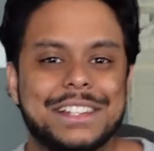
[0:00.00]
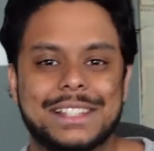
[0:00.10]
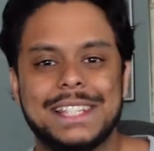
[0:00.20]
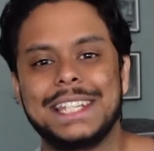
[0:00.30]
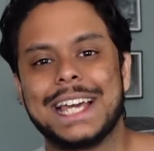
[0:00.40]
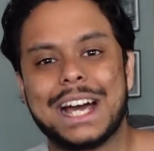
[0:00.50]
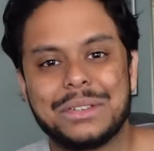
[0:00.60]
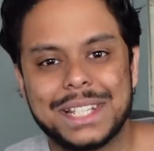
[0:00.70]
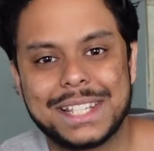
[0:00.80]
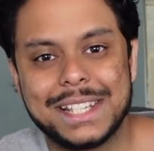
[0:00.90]
seeing
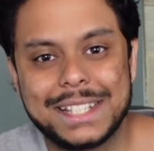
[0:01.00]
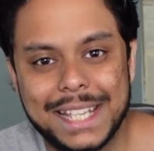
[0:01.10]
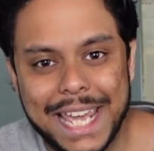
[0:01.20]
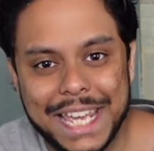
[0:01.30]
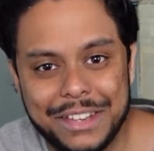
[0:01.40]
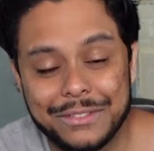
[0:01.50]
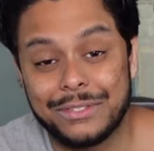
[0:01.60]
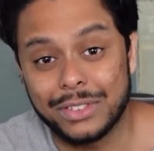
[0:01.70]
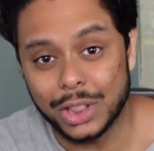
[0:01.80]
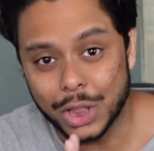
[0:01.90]
how this is a
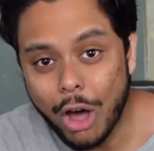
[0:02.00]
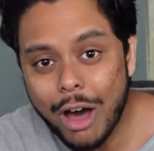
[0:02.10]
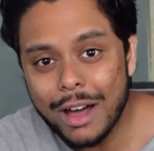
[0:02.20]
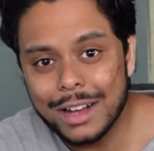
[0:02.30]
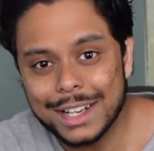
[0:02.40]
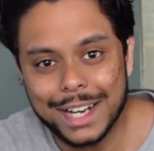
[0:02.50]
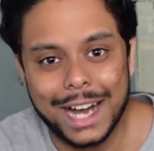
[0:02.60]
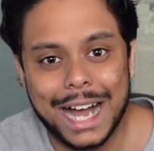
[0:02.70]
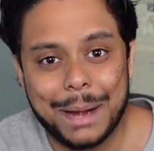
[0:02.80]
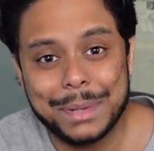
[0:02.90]
vlog,
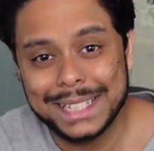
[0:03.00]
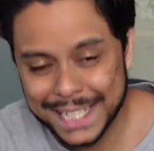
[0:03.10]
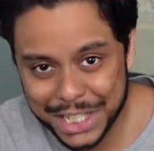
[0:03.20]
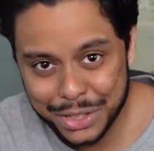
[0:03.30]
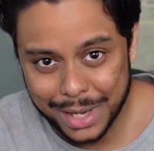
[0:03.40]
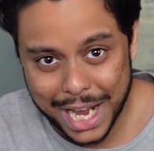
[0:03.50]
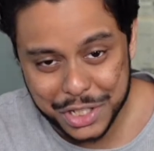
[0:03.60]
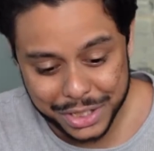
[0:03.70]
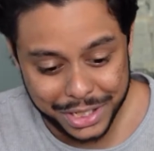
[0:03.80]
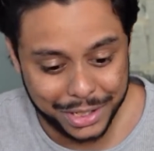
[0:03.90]
I'm gonna take you
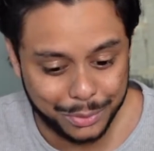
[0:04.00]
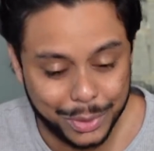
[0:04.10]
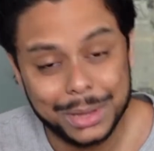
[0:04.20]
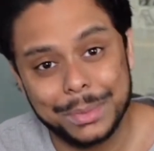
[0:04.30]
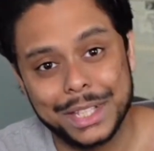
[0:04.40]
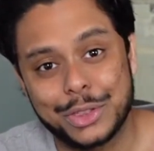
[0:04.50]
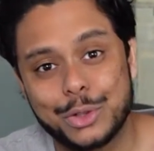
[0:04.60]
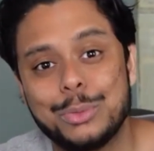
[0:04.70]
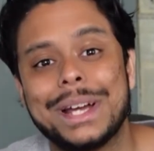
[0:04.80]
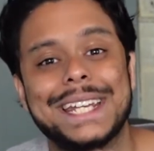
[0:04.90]
actually with me
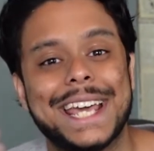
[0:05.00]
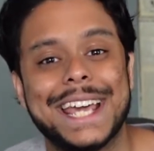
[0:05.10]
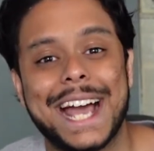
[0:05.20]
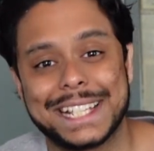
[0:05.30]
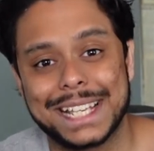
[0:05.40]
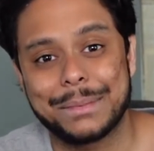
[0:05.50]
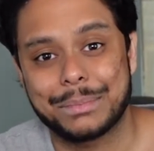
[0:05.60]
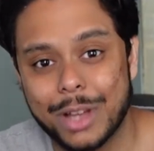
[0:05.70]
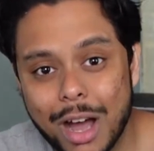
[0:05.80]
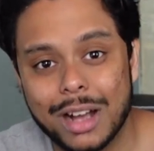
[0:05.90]
through my day as I
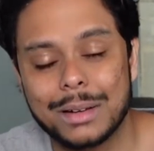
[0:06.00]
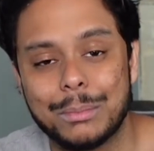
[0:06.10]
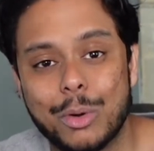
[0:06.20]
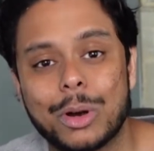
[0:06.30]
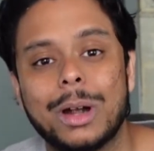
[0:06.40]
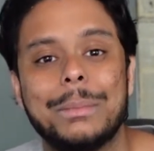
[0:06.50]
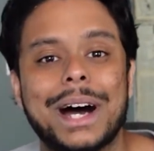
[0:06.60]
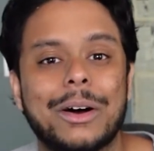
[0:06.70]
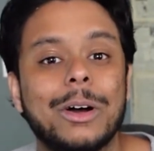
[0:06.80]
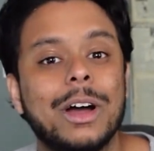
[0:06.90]
talk more
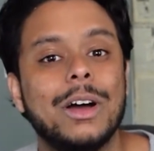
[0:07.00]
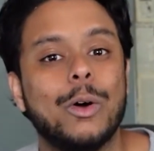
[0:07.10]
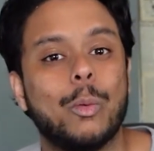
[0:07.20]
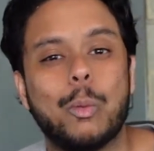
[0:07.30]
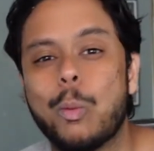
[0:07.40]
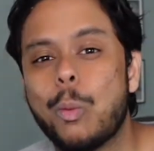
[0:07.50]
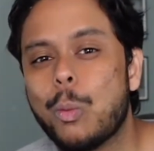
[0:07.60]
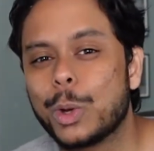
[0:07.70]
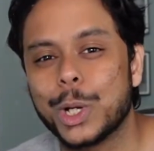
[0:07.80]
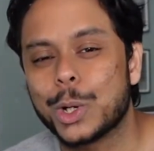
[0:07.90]
about,
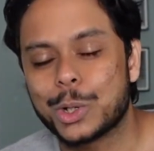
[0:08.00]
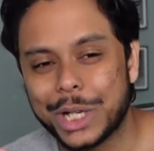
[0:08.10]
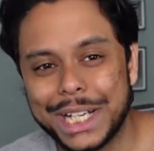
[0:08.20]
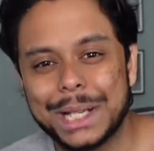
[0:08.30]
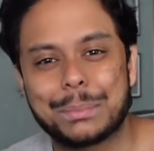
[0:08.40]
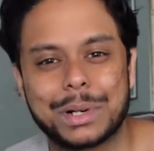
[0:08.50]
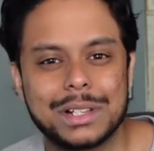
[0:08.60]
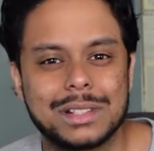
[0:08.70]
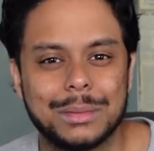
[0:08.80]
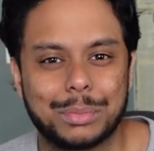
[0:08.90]
you know, creating a
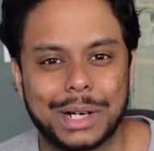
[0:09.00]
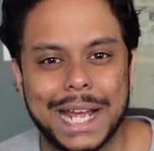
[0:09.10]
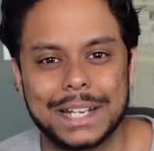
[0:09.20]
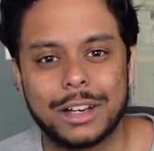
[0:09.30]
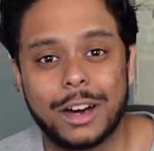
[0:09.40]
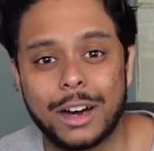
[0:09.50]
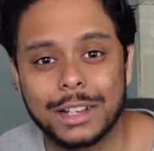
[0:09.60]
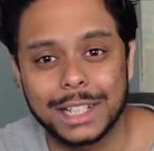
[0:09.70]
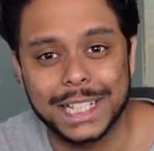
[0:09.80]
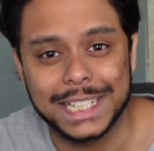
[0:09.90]
personal brand
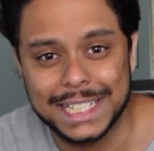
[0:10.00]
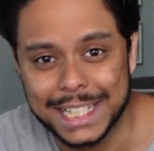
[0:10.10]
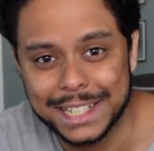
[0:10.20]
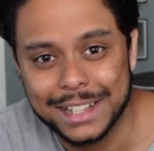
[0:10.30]
on LinkedIn.